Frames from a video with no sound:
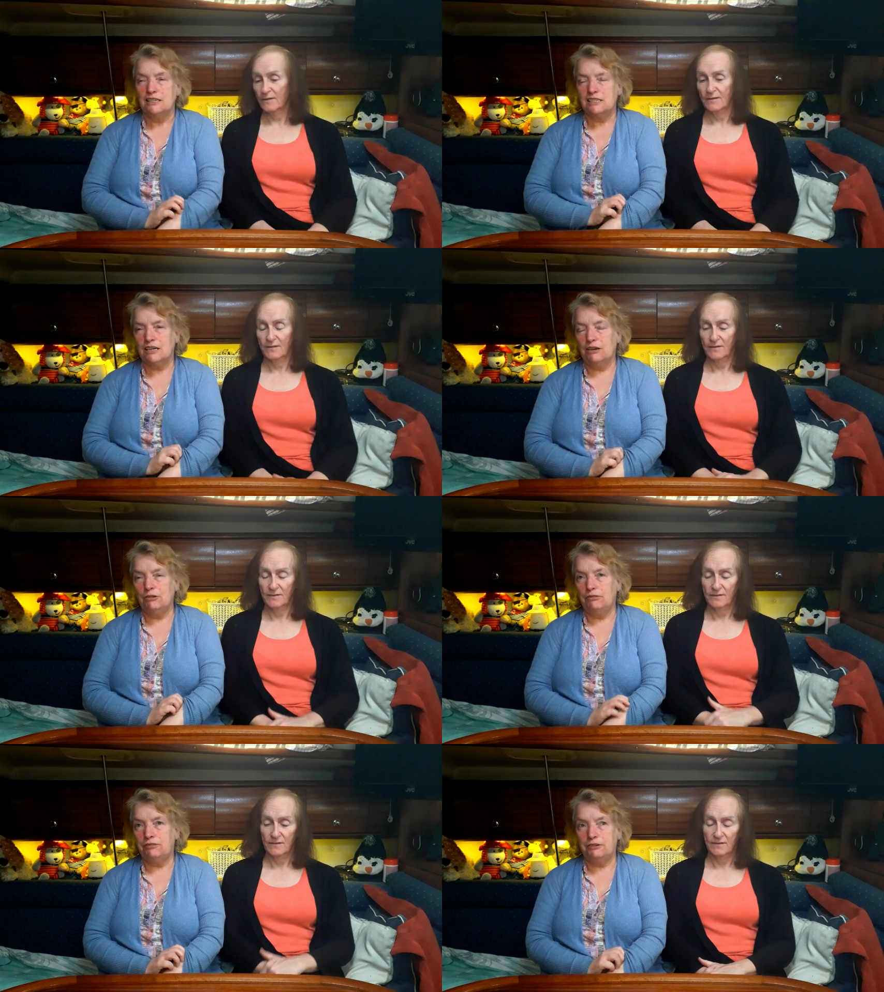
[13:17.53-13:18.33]
Speaker 1: So
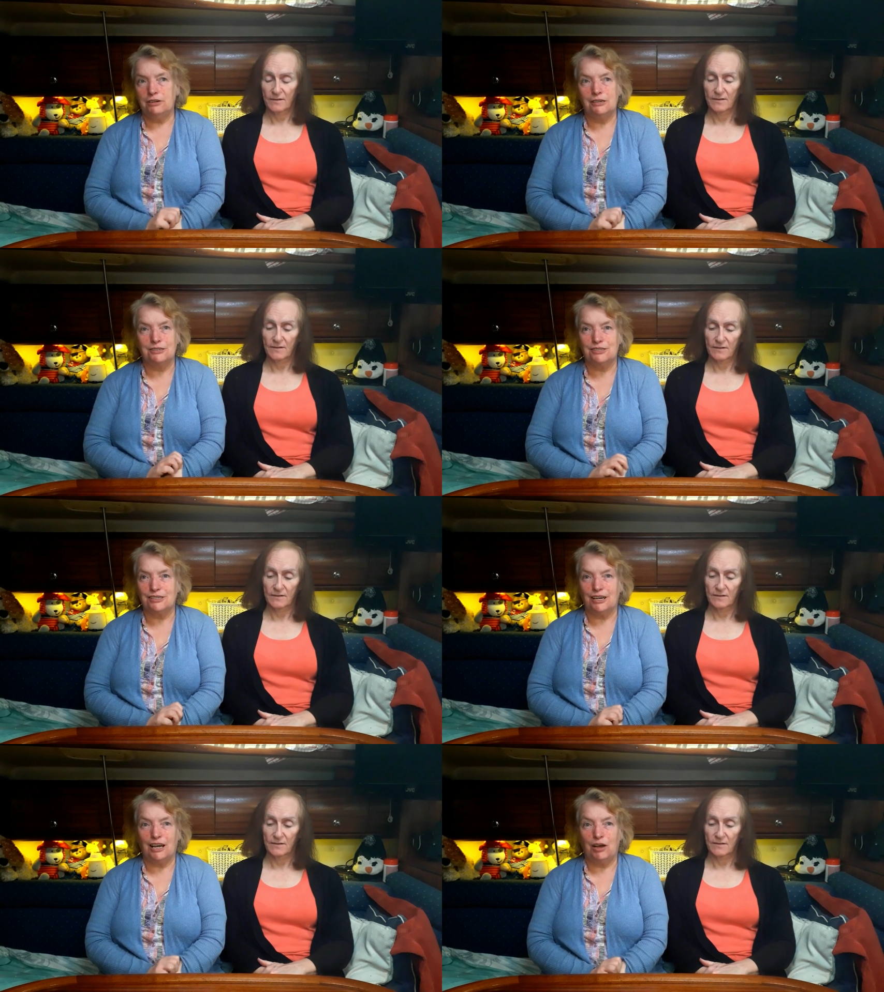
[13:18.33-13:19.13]
for us,
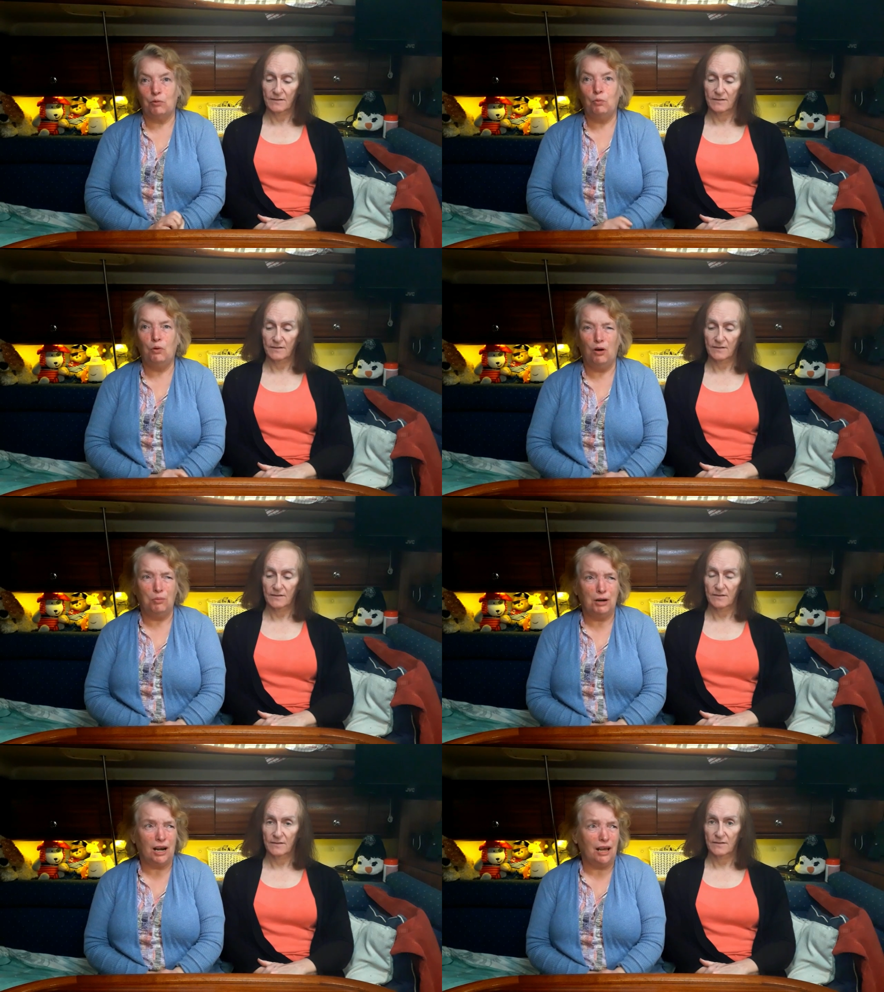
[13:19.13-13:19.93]
warm
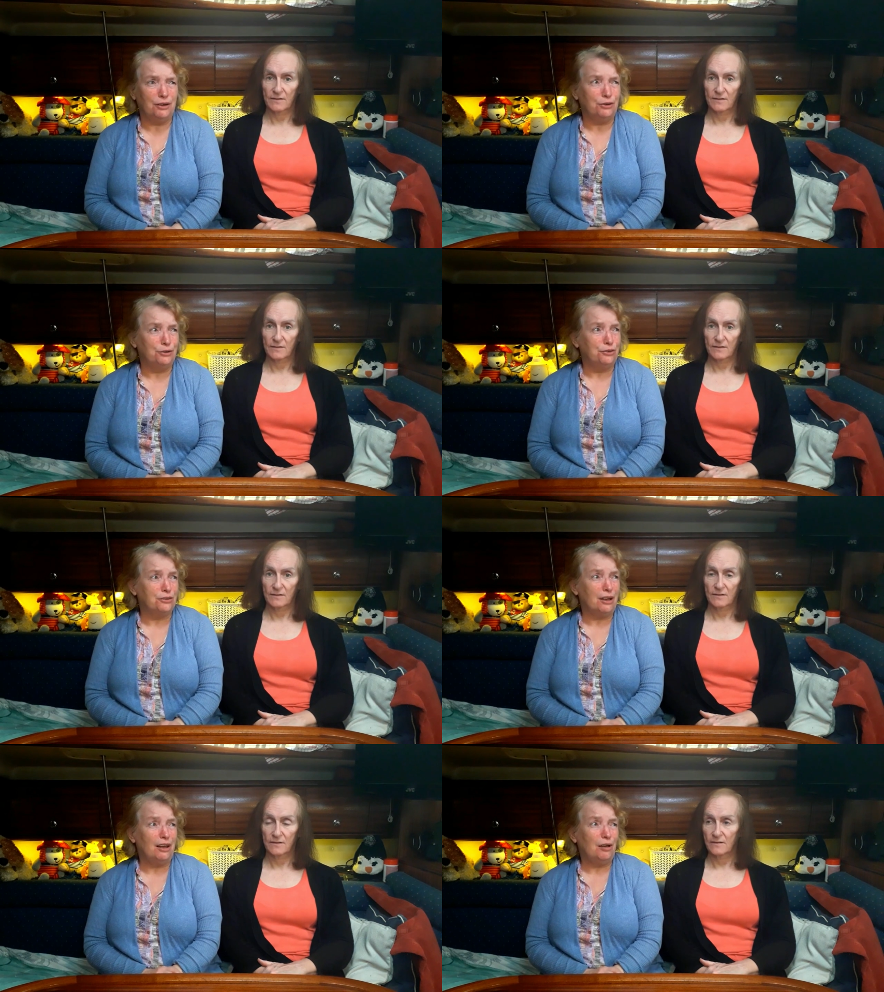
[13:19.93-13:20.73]
clothes
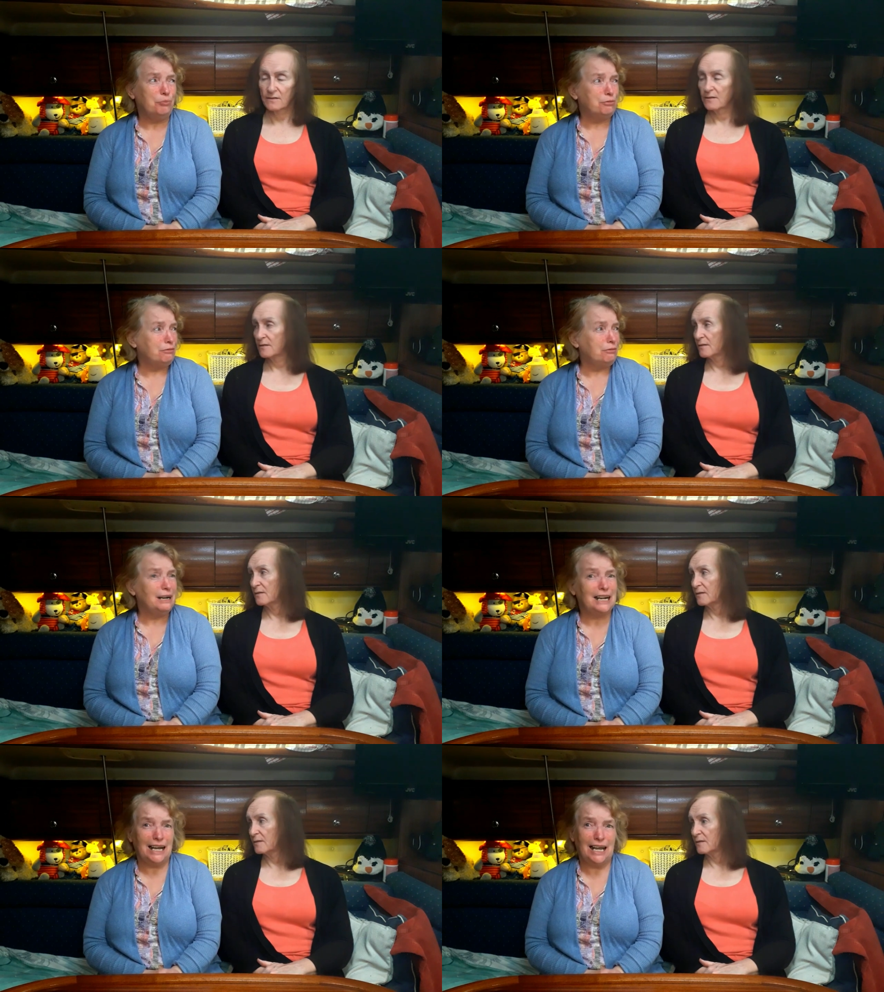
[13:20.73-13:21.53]
are
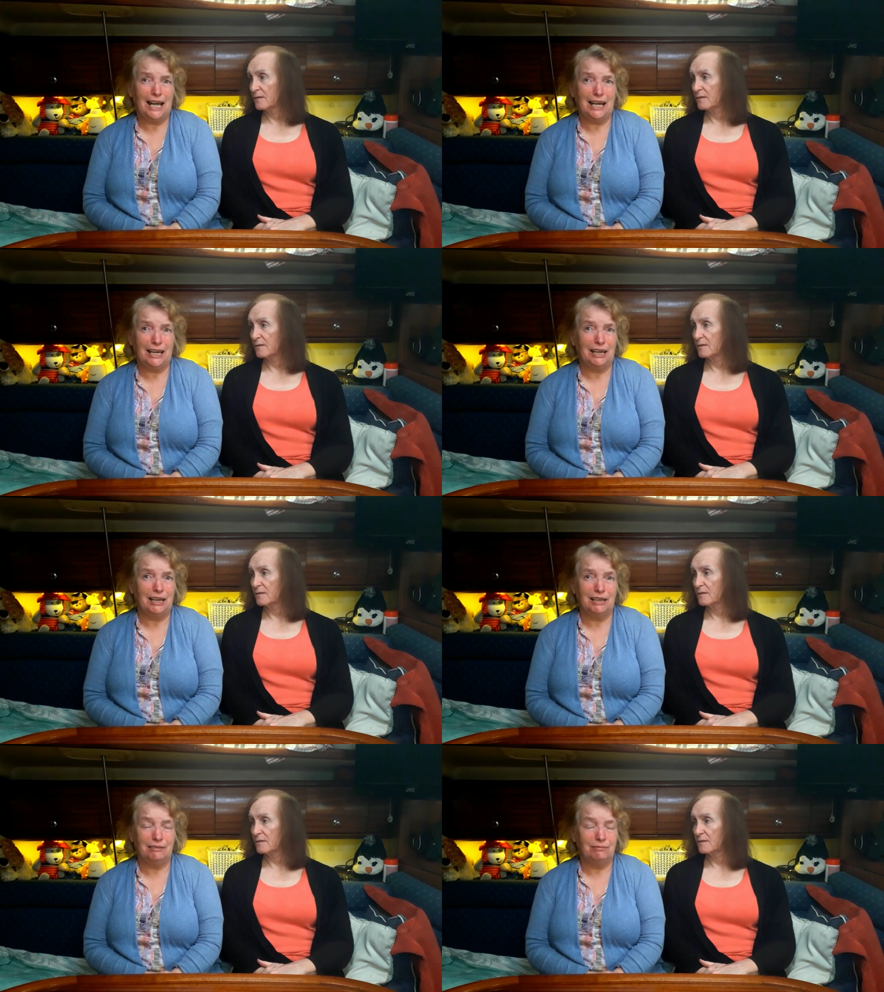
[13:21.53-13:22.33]
pretty high.
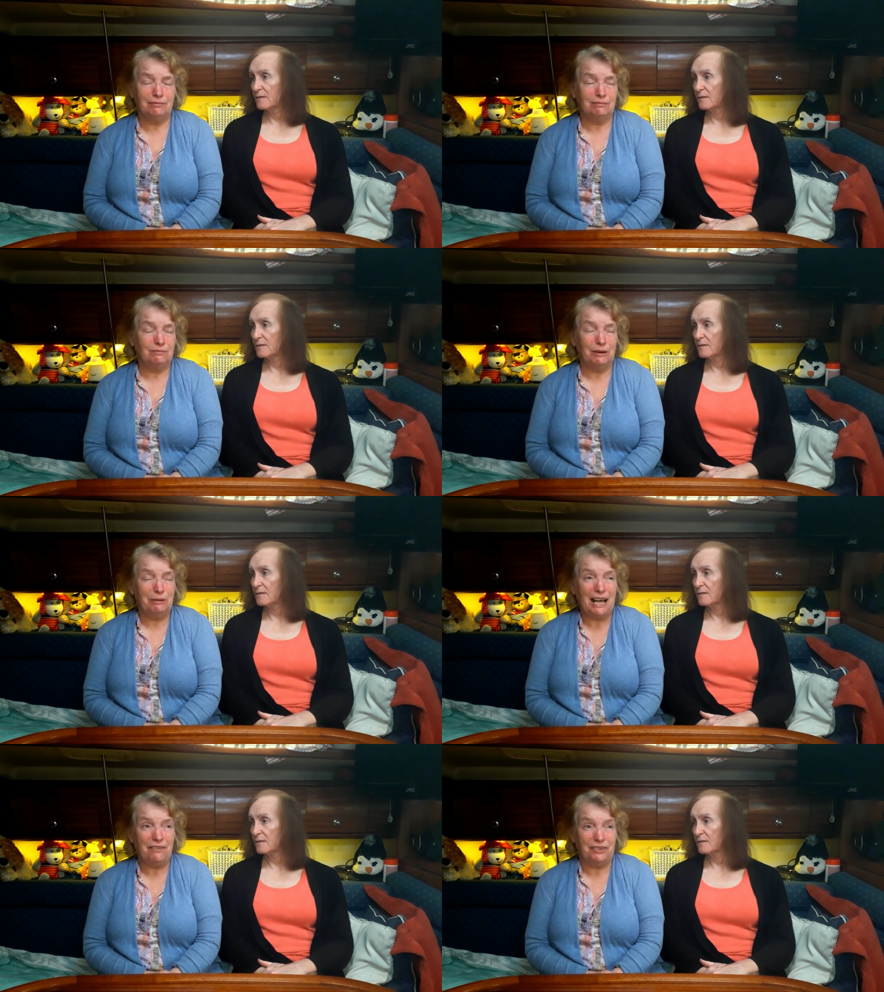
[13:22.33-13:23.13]
Well, we
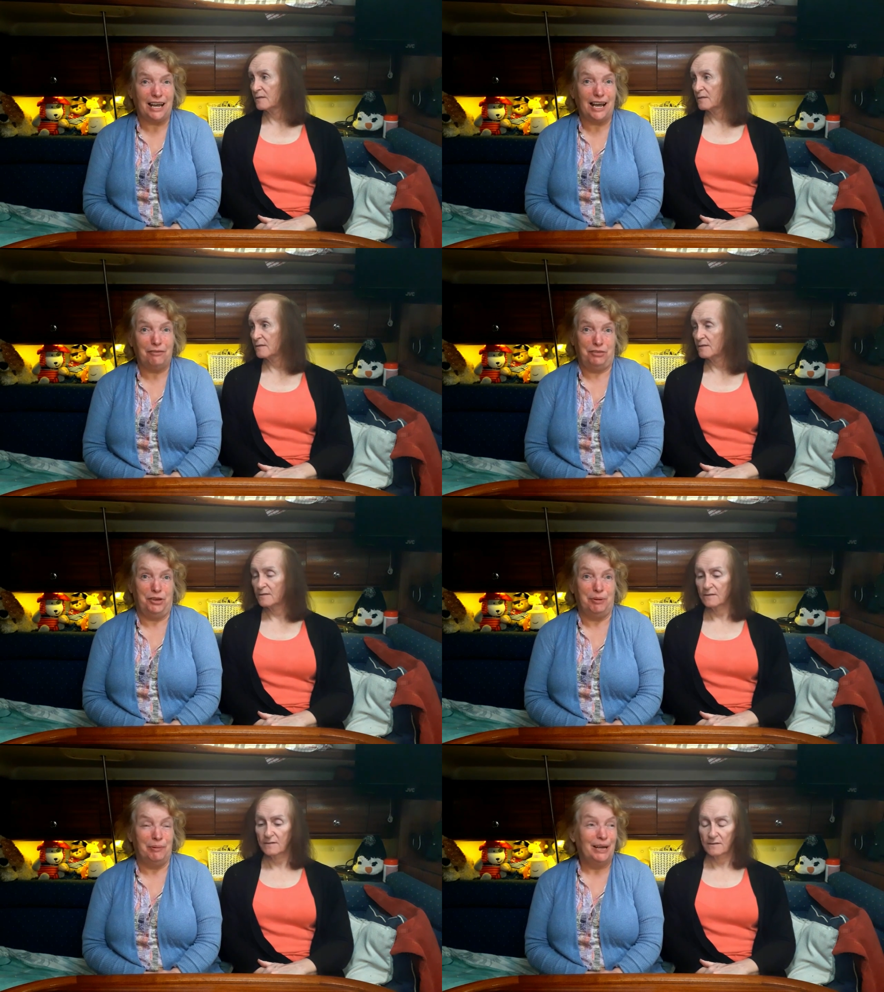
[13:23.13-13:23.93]
have to have them.